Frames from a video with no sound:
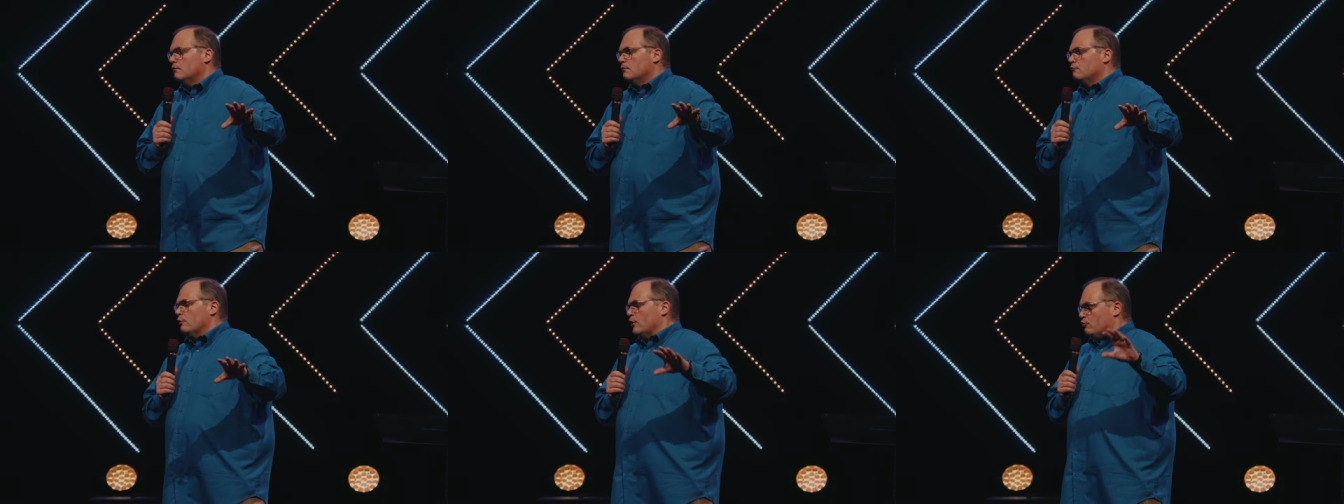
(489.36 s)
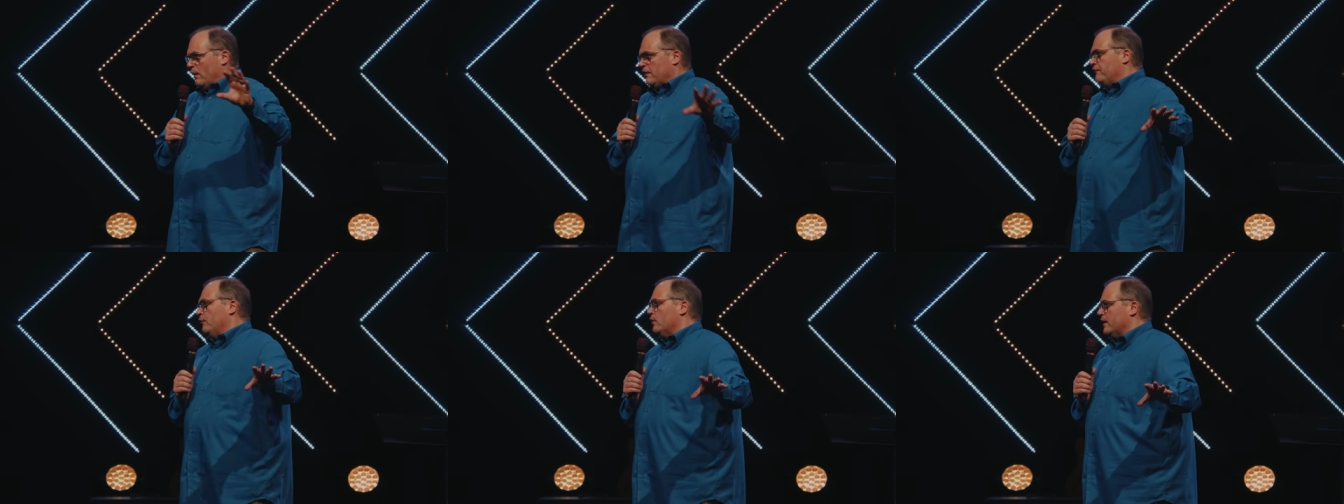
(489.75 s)

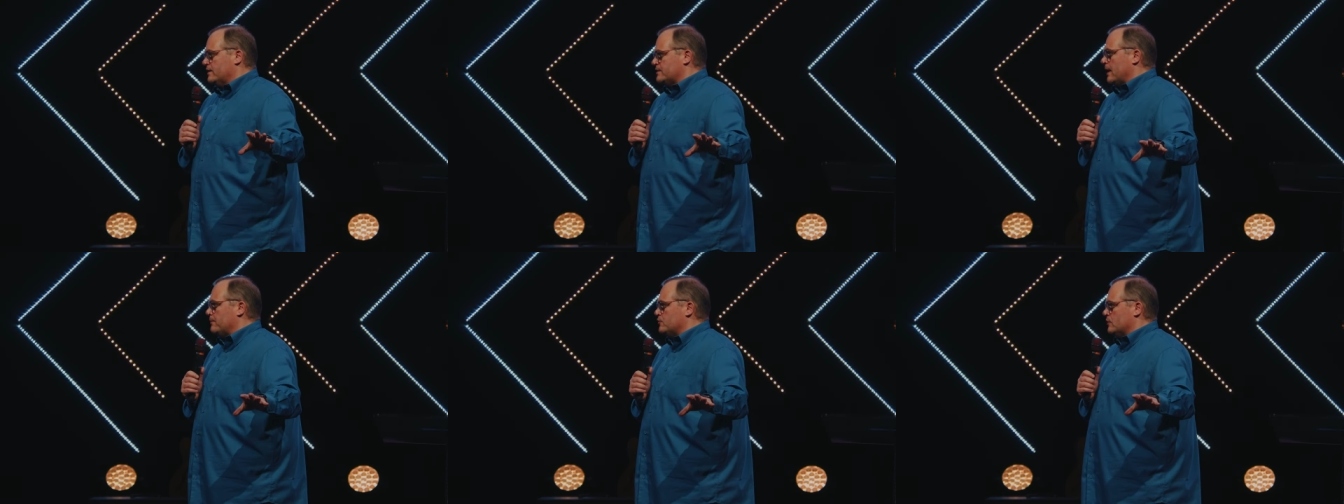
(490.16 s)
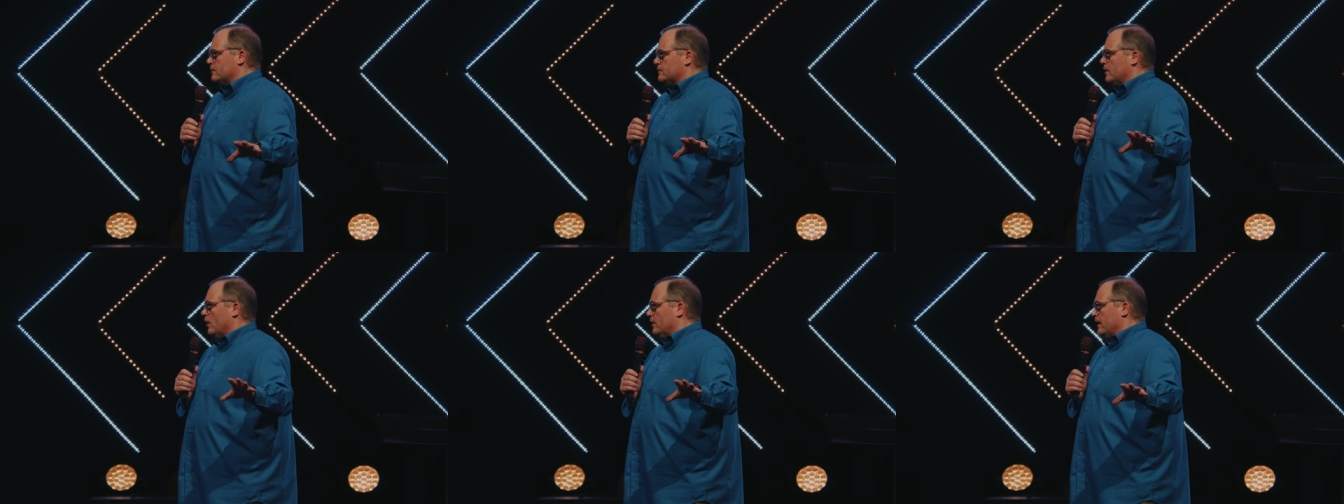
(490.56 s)
regretful exceptions
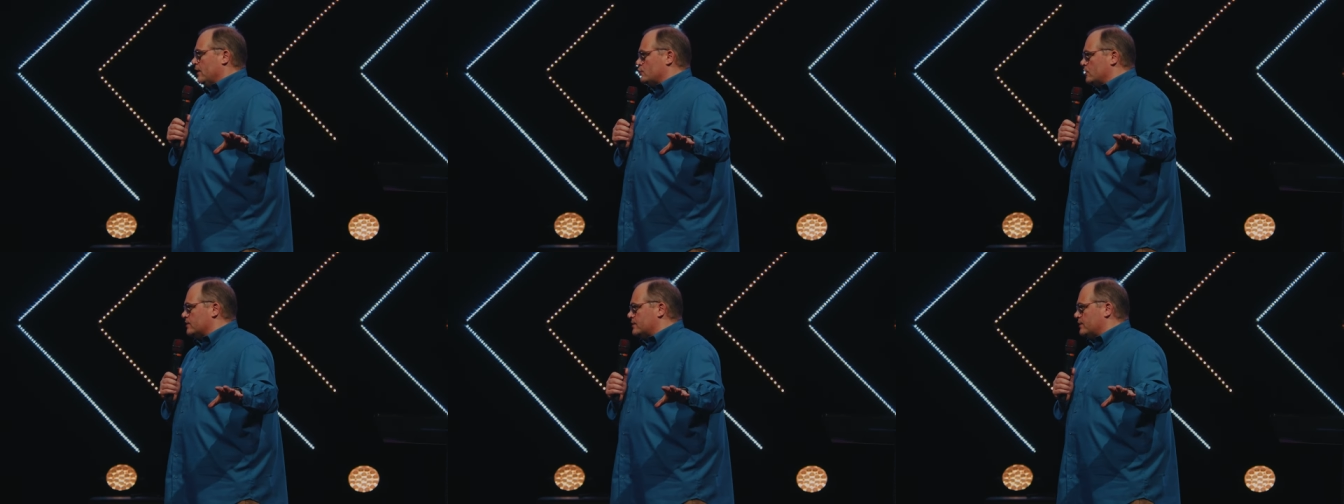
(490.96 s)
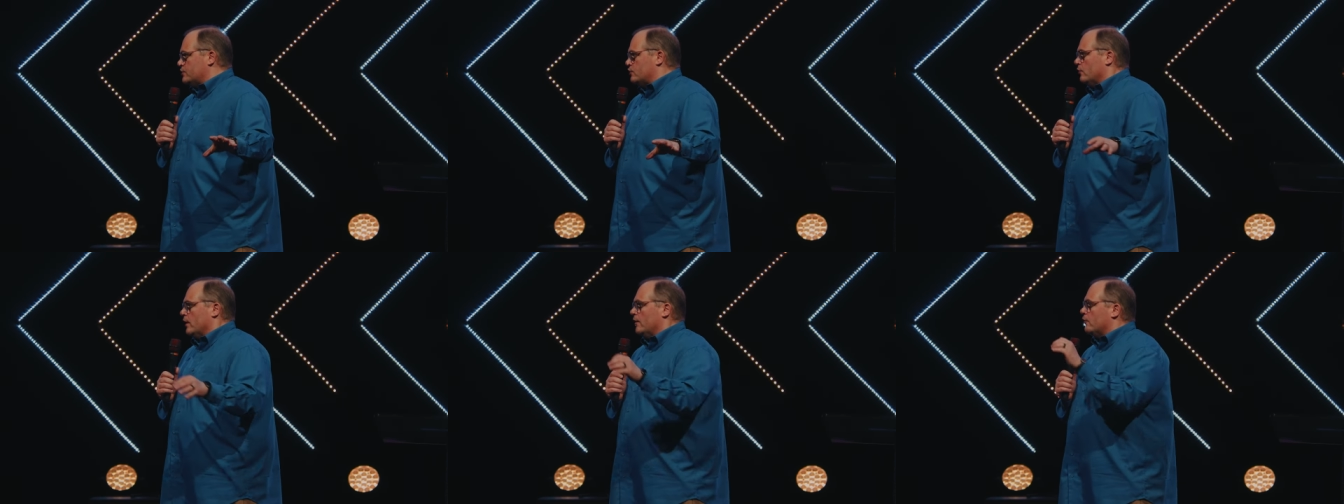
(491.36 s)
in our nation's
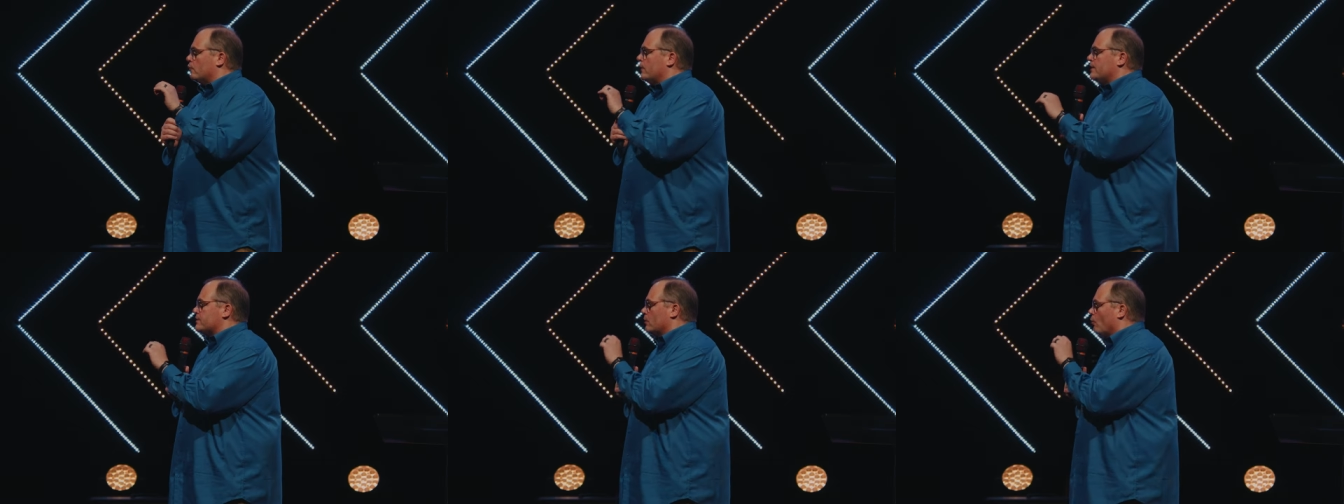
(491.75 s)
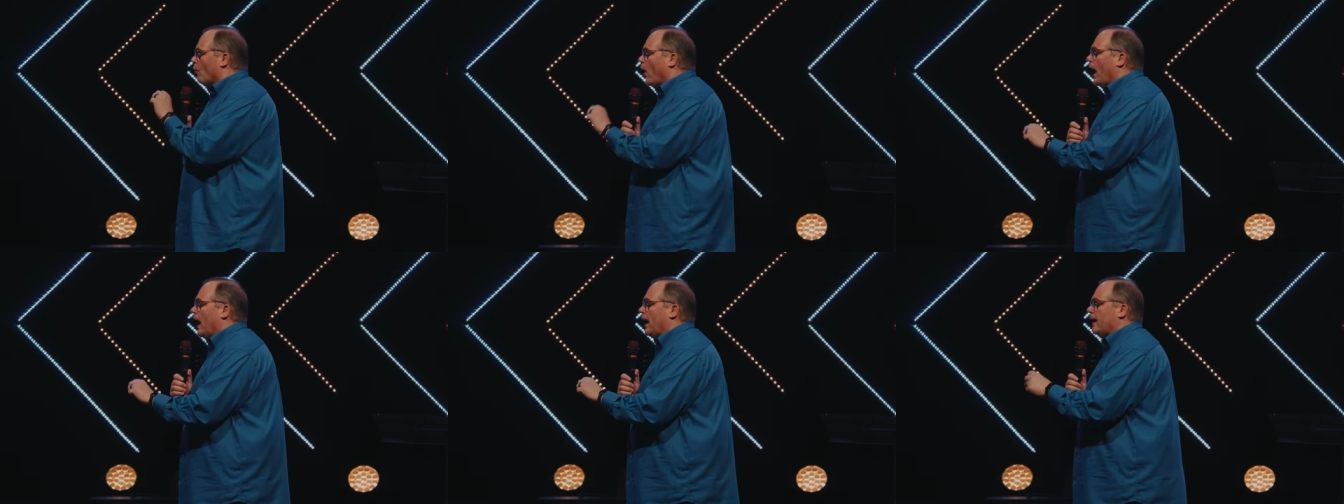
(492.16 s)
history. And the reason
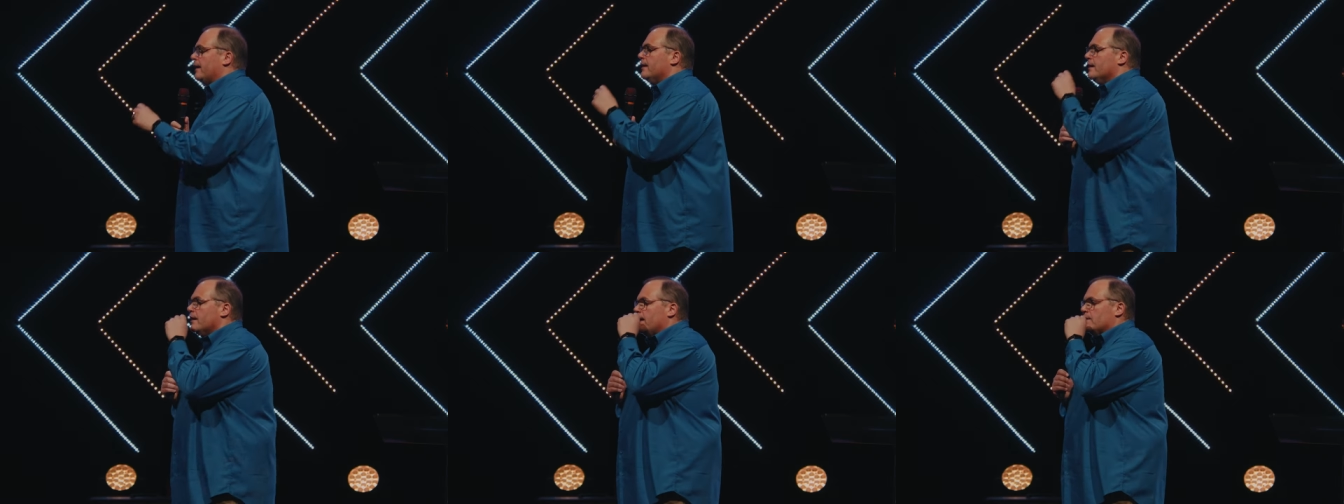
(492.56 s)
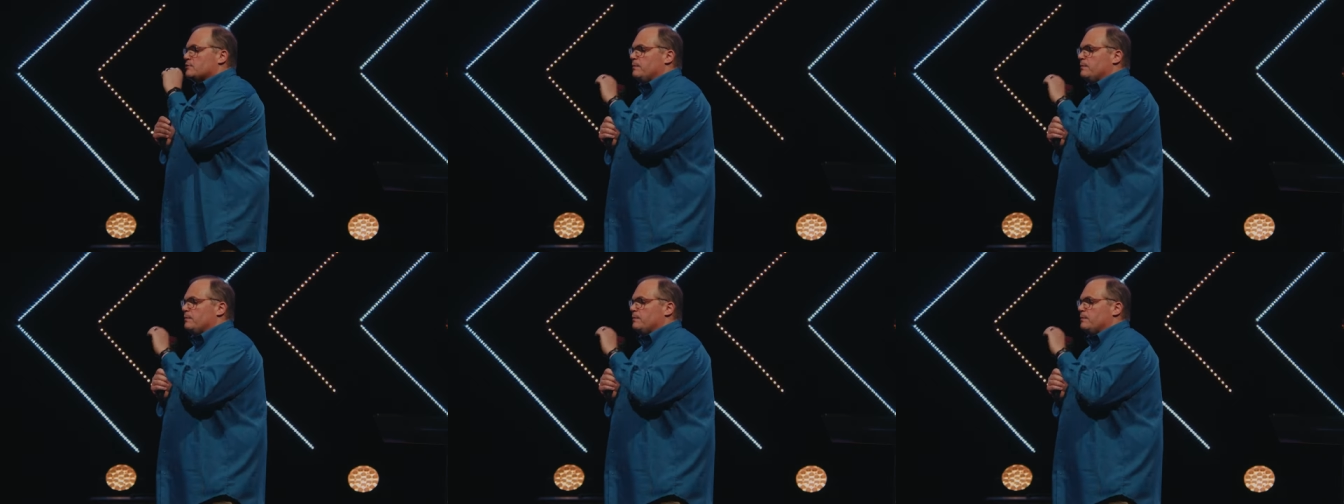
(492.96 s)
why is